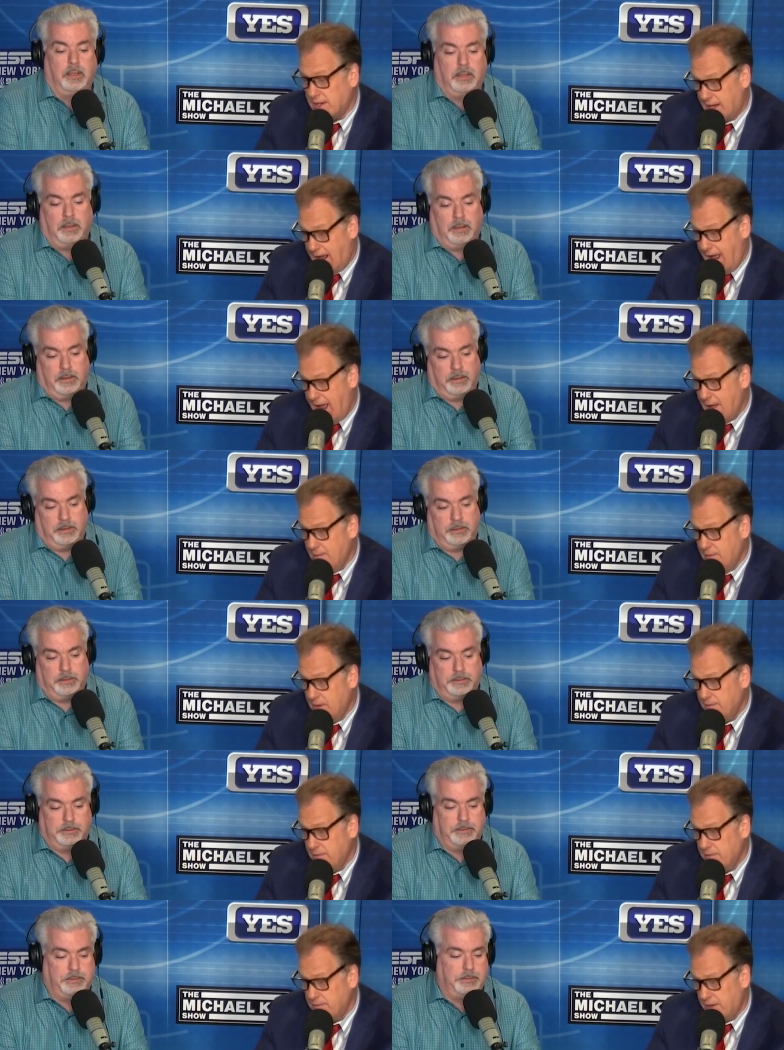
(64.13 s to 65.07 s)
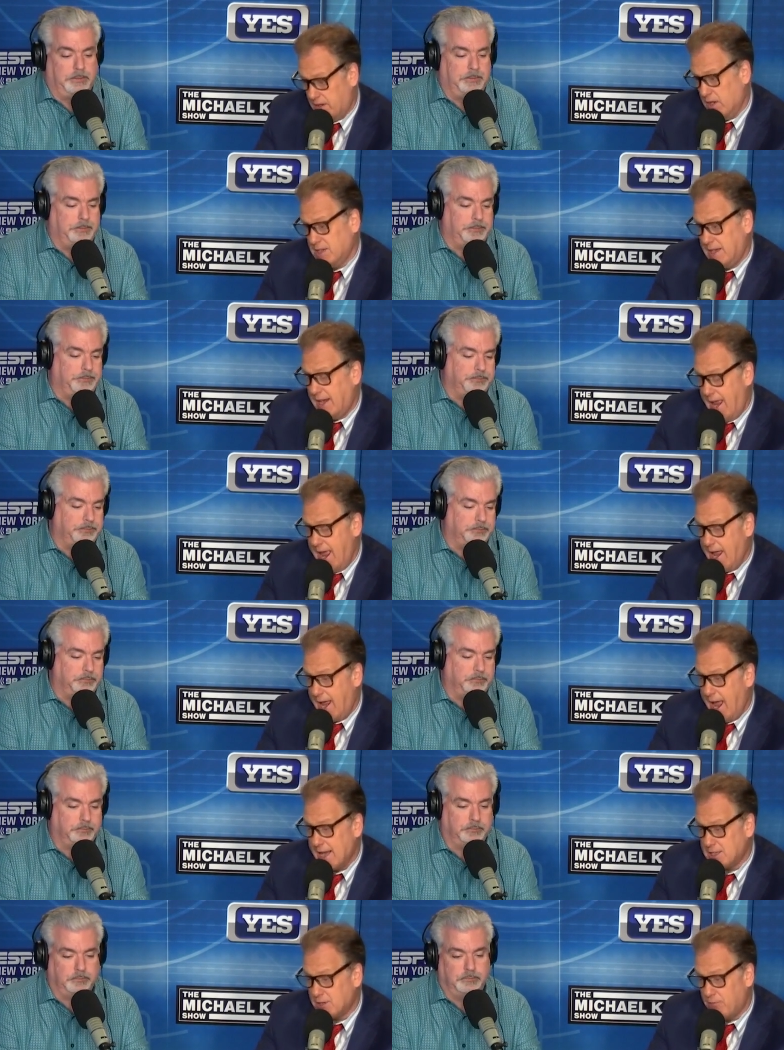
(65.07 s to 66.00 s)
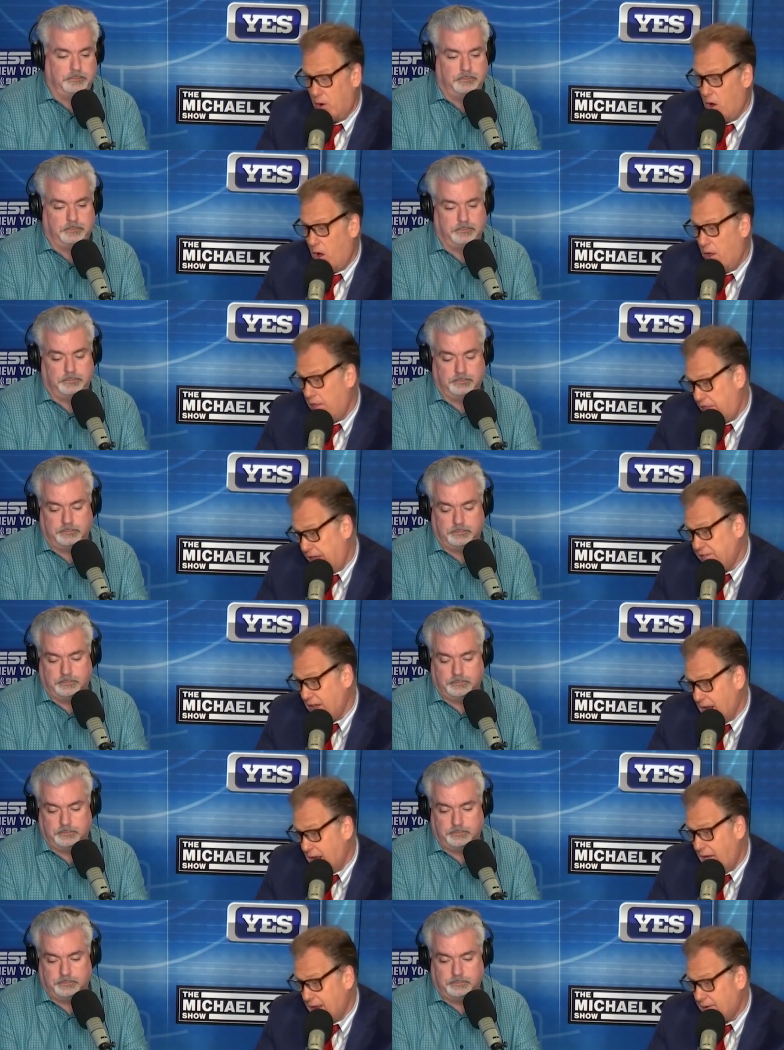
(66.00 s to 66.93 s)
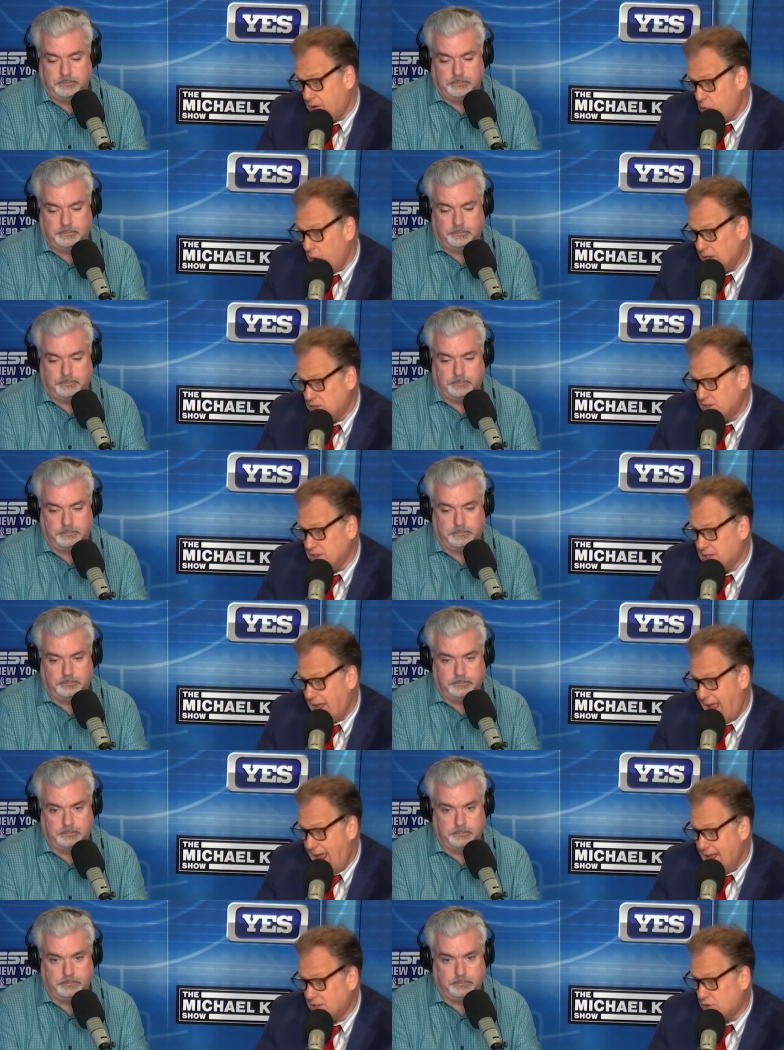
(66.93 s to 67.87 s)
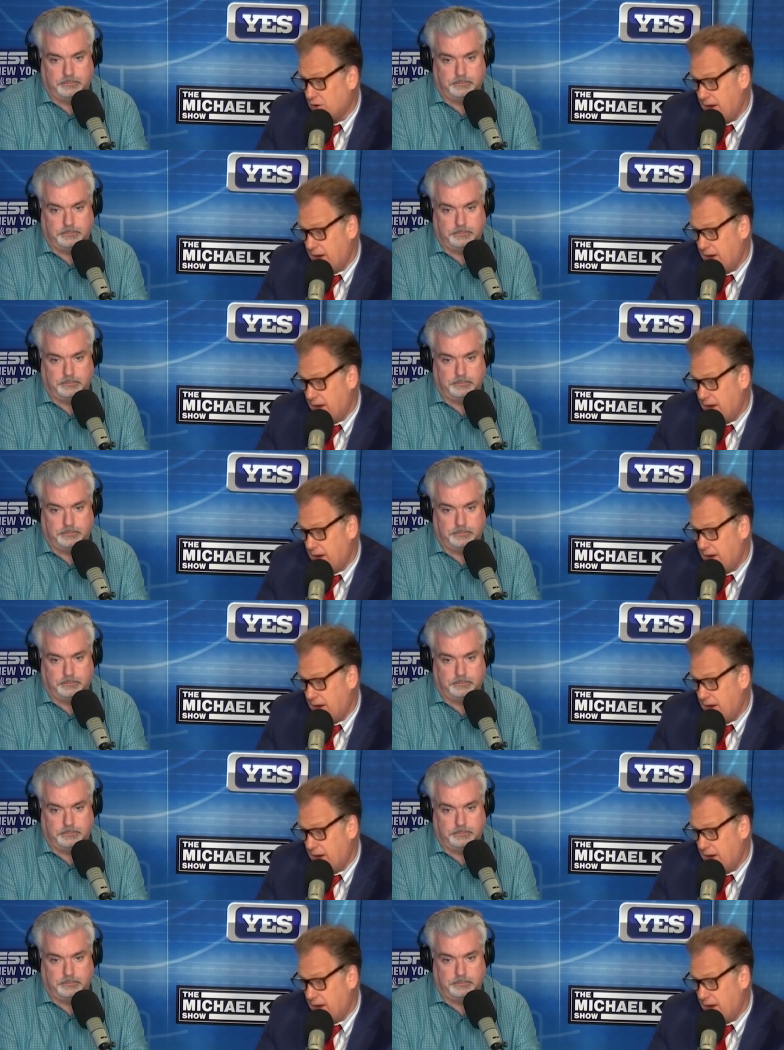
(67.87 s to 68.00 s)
Speaker 1: the game because he can't catch the ball, they've got a lot of questions to answer.